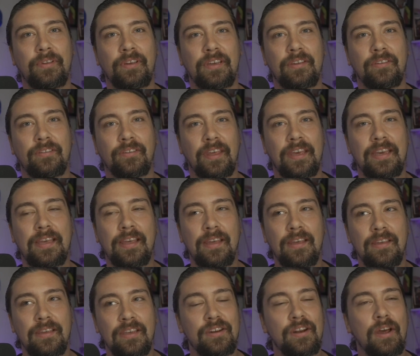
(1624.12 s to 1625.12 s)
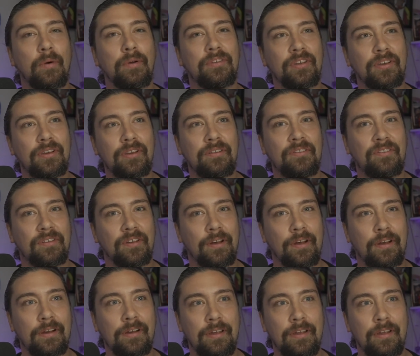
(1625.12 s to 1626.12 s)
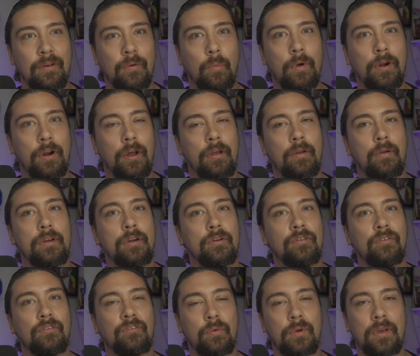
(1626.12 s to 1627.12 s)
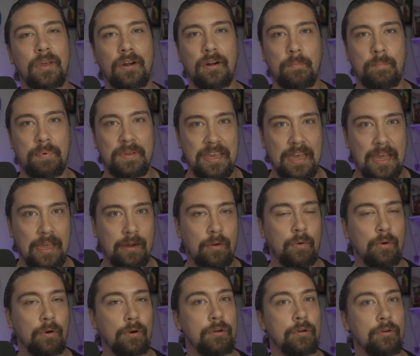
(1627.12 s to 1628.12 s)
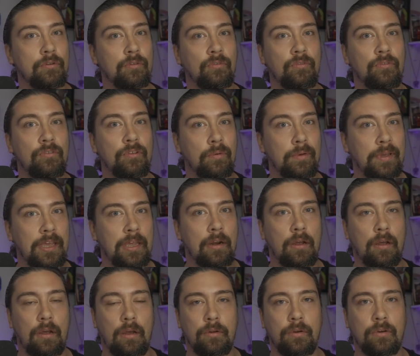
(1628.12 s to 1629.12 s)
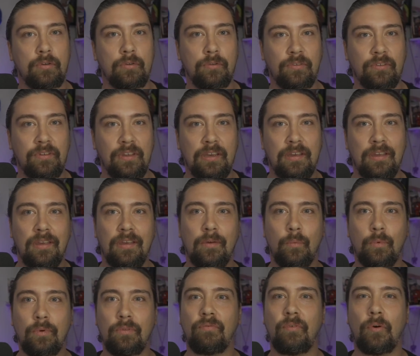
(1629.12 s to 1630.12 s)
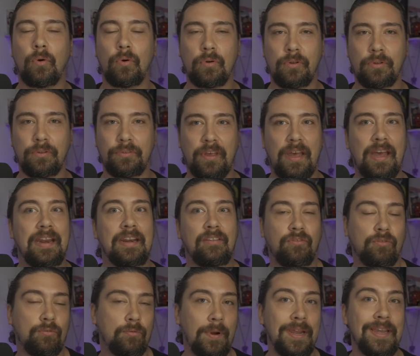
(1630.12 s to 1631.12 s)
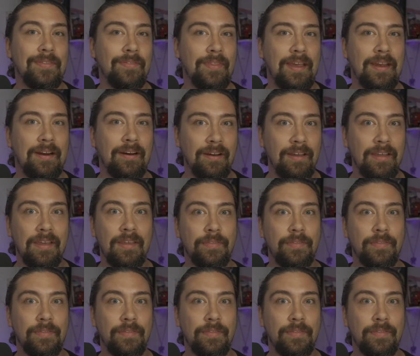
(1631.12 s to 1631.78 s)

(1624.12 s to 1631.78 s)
is like, it's a good song when you're just doing it on a piano or you're just doing it on acoustic with vocals and it's great there.